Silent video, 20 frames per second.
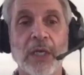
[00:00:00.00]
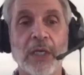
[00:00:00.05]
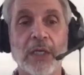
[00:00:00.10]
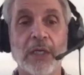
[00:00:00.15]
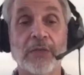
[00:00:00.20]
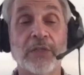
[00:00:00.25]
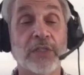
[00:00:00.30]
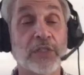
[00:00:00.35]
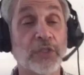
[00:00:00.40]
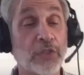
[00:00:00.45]

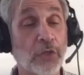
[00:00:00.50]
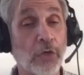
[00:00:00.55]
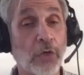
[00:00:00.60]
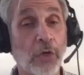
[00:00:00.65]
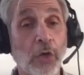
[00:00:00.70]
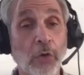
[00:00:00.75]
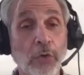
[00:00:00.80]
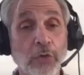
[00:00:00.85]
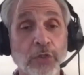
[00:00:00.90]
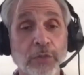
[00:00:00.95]
This is your
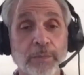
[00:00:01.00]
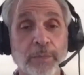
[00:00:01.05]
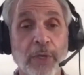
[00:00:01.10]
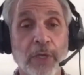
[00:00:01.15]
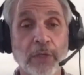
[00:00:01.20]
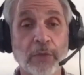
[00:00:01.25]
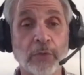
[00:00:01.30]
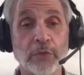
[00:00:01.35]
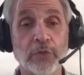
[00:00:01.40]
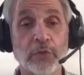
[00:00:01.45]
host,
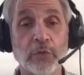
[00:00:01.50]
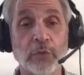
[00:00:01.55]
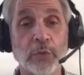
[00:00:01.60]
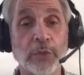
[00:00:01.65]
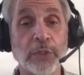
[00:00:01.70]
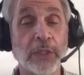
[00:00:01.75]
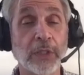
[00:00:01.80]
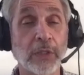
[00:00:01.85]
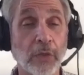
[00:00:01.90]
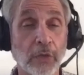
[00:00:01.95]
Panos
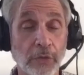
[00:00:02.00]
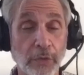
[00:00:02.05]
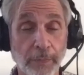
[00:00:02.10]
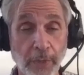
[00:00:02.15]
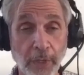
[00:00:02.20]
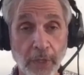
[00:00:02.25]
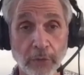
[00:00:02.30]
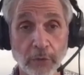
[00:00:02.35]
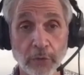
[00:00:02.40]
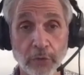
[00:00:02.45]
Skordi, on the
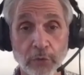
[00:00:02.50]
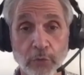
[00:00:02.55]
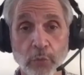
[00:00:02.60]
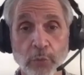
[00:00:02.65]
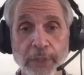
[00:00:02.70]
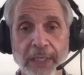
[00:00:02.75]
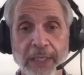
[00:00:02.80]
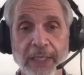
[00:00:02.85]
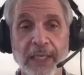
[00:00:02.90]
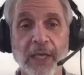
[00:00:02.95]
Panos
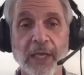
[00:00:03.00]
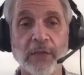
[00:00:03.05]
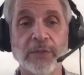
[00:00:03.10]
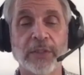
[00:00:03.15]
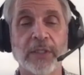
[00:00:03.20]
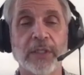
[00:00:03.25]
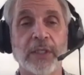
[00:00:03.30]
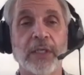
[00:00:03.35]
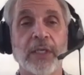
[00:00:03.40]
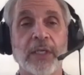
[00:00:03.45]
Skordi
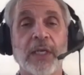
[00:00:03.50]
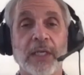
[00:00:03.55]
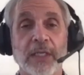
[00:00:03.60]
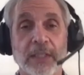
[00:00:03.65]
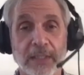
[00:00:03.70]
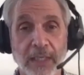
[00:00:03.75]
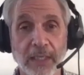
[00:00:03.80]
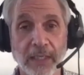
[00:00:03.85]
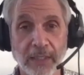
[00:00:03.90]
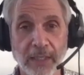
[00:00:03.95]
Encounter.
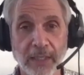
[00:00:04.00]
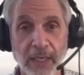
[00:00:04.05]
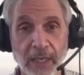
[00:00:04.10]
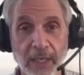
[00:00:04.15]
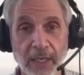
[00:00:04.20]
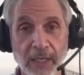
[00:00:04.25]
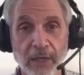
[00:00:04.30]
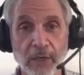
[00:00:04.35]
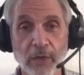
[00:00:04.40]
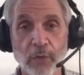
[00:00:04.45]
Take
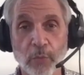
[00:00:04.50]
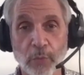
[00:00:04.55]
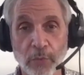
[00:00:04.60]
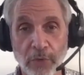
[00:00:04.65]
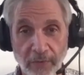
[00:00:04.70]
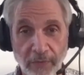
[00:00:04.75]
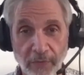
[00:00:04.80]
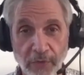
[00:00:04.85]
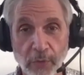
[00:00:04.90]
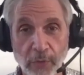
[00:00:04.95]
care
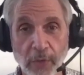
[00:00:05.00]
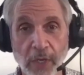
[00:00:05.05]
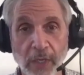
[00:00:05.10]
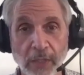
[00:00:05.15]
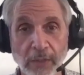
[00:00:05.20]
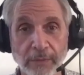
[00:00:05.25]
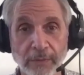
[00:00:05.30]
wherever you are.